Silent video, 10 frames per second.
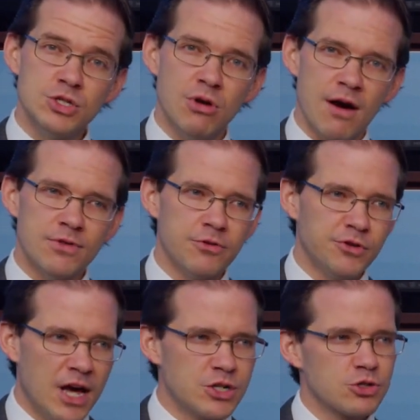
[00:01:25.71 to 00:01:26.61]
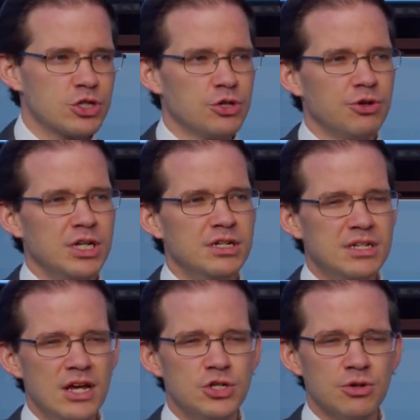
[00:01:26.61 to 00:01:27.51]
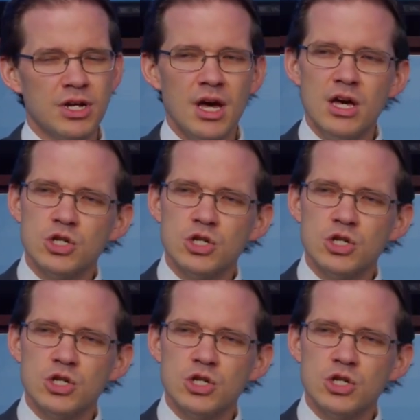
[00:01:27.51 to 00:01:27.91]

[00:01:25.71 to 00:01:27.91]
who have their financial security endangered